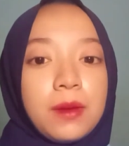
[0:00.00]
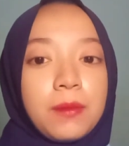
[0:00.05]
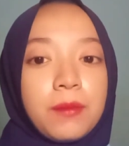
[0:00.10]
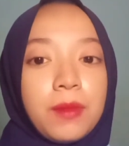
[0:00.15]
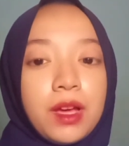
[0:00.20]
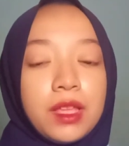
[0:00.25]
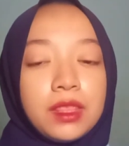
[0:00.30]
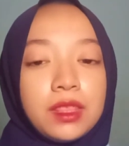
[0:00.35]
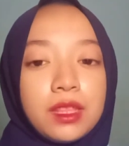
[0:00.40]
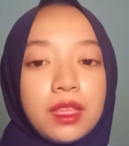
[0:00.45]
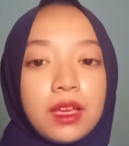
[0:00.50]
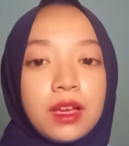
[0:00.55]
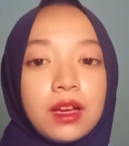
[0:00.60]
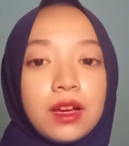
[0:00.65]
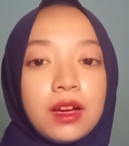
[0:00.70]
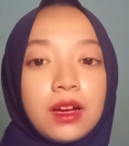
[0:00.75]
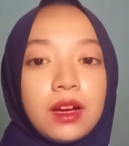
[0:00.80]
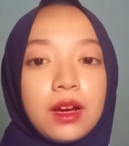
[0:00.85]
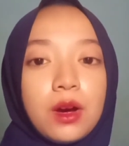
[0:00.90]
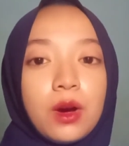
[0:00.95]
But
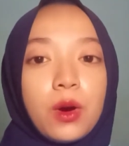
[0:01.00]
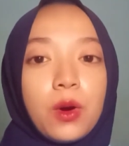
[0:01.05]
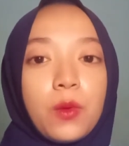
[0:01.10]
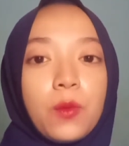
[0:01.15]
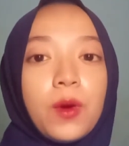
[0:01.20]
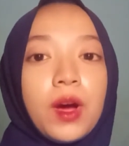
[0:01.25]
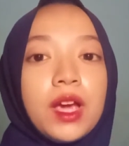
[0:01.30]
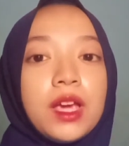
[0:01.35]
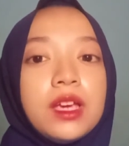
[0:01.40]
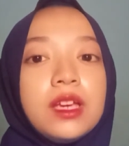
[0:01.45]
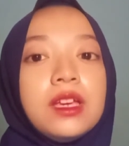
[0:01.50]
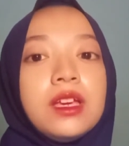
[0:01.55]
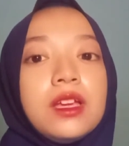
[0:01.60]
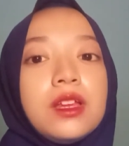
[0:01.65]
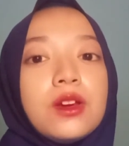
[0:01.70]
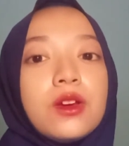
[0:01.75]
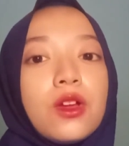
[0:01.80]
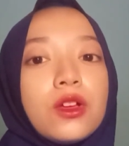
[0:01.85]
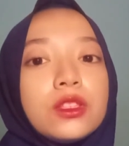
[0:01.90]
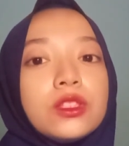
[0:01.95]
why
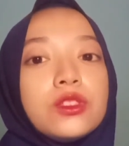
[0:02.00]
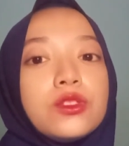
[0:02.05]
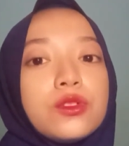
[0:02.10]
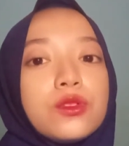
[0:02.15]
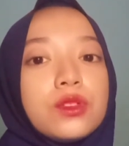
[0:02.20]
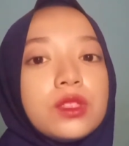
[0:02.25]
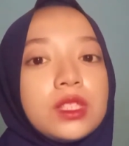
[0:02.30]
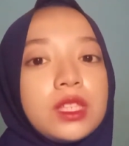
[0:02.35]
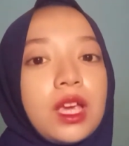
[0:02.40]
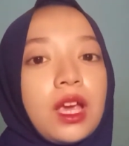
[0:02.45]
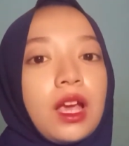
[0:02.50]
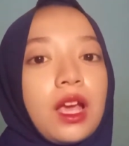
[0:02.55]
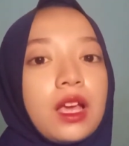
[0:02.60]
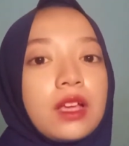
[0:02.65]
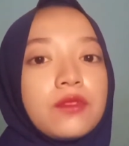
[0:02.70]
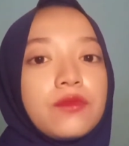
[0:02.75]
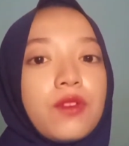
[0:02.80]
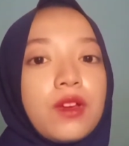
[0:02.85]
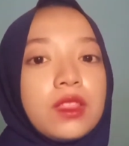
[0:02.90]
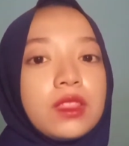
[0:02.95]
not to take
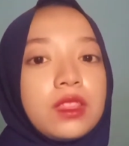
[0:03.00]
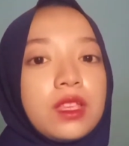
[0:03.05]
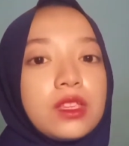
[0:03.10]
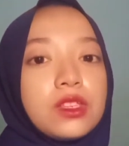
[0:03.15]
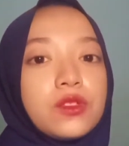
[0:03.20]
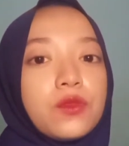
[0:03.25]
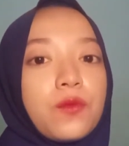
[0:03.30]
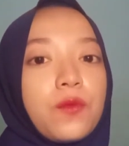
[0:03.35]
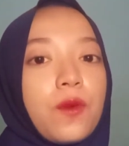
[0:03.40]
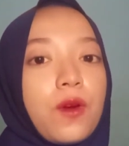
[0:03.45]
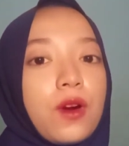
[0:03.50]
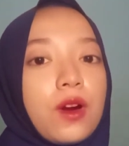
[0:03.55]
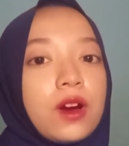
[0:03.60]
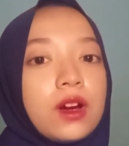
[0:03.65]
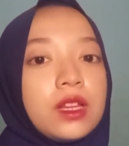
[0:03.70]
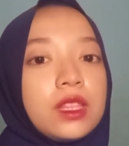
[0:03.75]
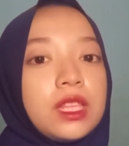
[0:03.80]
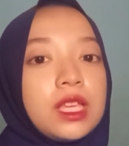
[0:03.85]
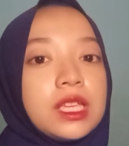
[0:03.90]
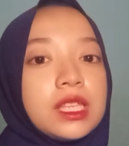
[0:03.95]
advantage
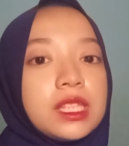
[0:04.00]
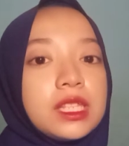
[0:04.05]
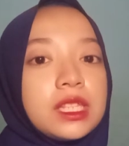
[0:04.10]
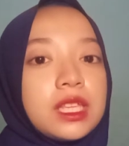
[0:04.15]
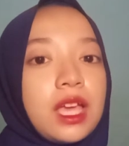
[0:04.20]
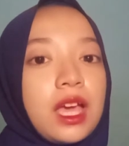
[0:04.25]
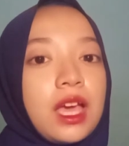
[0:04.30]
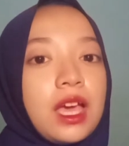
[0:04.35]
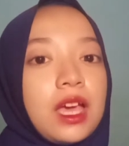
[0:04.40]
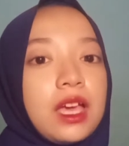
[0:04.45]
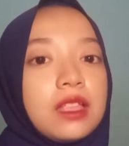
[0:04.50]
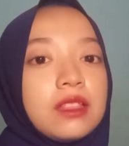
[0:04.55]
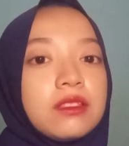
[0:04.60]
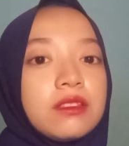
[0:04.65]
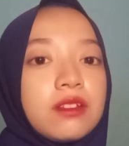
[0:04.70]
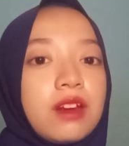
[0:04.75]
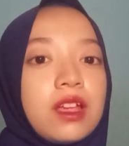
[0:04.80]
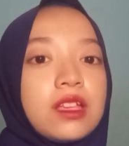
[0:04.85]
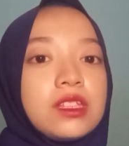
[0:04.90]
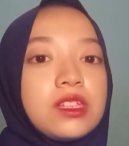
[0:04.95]
for this
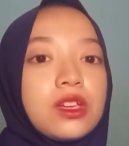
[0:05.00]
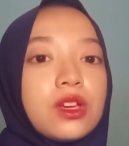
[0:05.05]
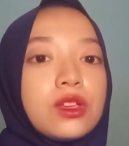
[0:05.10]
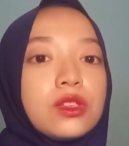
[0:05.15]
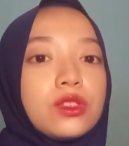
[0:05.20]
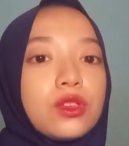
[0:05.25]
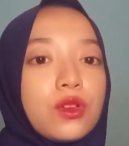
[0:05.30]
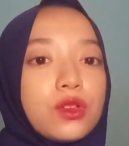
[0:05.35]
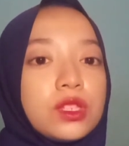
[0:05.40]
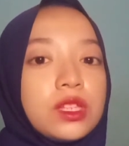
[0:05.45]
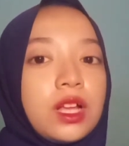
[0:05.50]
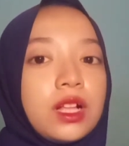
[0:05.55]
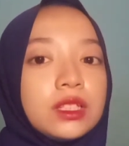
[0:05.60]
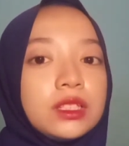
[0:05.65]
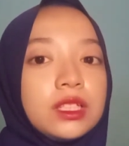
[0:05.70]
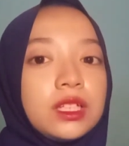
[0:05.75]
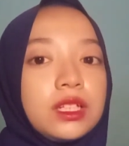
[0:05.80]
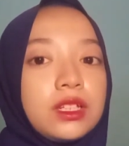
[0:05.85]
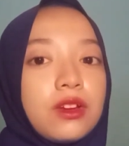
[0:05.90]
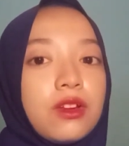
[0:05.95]
entrenched social
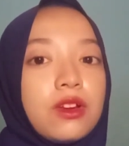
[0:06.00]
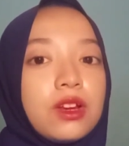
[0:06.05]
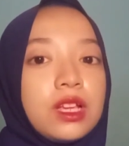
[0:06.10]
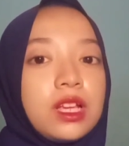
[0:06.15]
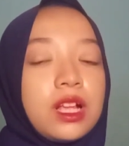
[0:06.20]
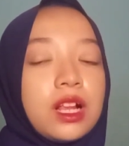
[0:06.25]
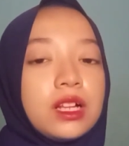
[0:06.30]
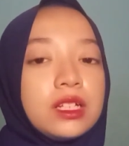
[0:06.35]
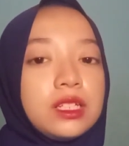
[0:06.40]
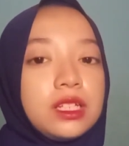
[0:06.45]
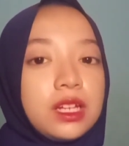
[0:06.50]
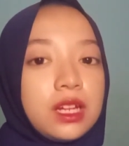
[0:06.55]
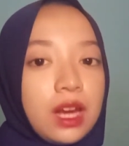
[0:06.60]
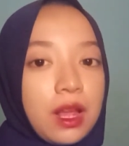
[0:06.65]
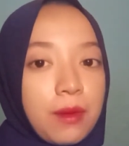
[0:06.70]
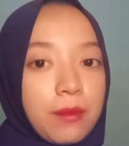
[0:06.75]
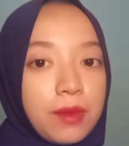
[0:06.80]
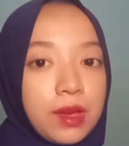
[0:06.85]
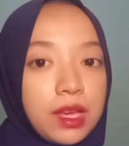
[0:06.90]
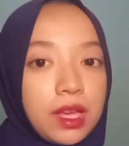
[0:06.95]
technological
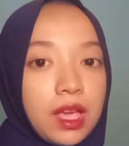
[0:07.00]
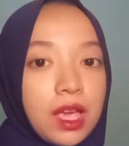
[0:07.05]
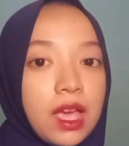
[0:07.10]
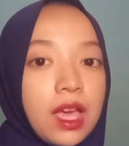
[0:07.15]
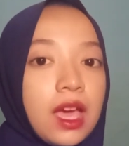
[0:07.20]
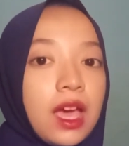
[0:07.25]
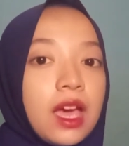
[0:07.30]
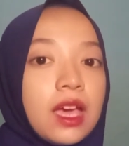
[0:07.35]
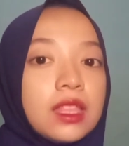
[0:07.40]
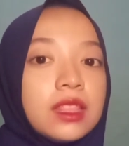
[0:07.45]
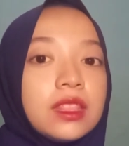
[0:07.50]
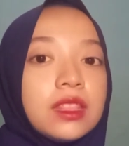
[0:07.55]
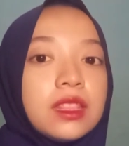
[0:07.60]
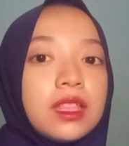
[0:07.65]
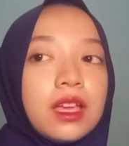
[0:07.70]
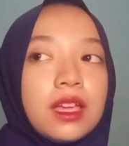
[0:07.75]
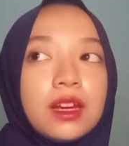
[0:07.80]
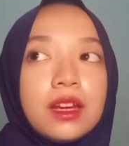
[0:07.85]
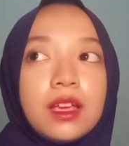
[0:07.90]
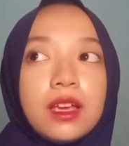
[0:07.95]
dynamic, and
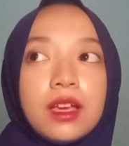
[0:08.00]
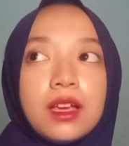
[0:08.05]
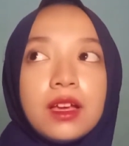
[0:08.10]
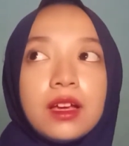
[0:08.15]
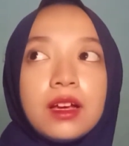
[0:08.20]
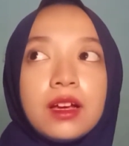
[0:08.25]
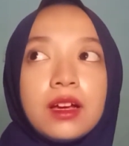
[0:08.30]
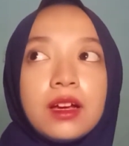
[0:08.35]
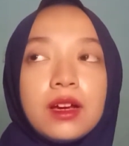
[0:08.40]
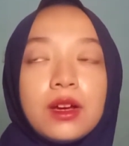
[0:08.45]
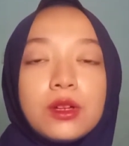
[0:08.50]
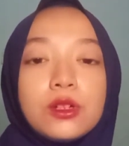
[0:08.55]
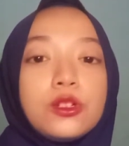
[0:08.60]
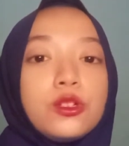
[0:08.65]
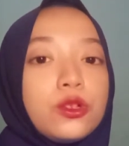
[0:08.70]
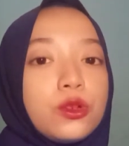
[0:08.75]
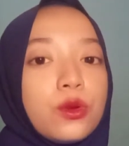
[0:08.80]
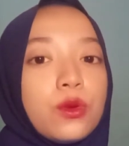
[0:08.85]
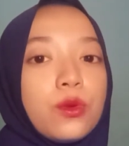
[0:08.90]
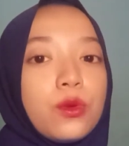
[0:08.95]
then
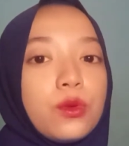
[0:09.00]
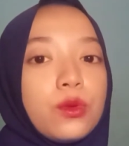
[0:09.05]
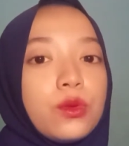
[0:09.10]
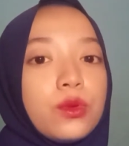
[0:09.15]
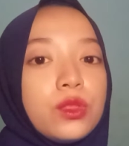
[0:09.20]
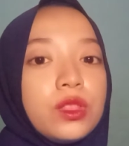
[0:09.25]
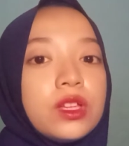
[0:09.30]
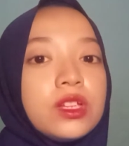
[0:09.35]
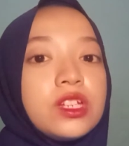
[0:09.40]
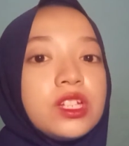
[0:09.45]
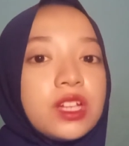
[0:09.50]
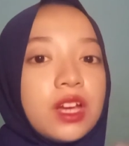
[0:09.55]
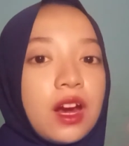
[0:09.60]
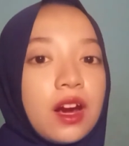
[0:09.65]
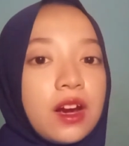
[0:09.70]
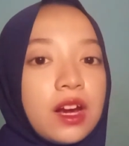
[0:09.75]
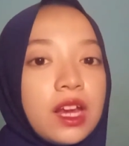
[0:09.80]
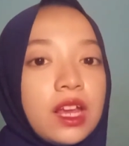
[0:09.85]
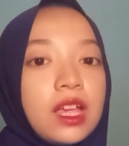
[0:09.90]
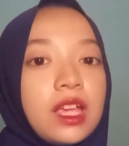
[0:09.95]
do the
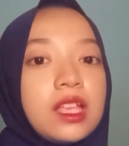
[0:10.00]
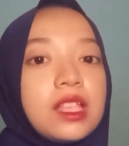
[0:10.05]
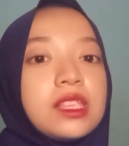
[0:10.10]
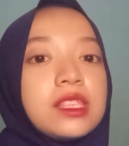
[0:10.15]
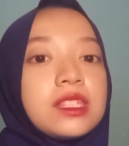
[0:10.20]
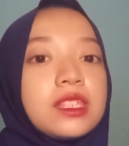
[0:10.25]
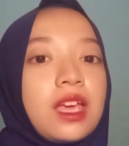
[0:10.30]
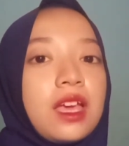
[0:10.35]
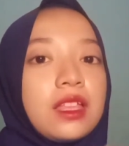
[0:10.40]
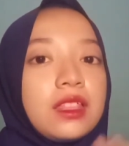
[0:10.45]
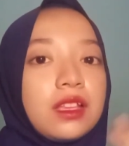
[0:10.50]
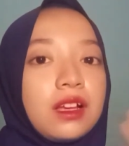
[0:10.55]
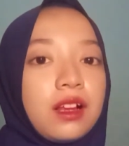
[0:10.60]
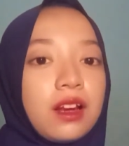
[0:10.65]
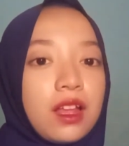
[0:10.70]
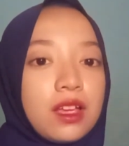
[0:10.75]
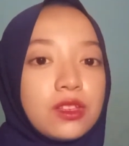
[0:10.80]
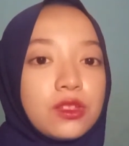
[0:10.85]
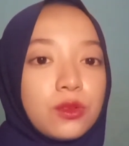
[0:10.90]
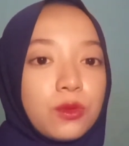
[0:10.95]
sharing inside the
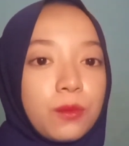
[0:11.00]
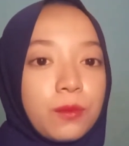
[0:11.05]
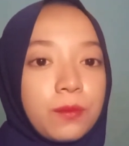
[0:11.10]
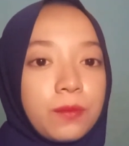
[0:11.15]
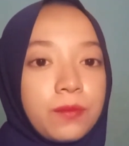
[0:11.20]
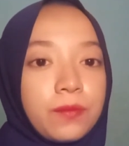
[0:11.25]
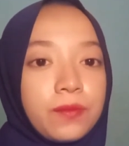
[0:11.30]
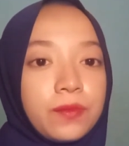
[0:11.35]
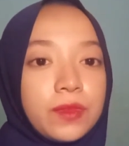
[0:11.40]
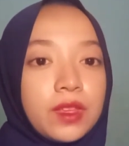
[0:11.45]
classroom.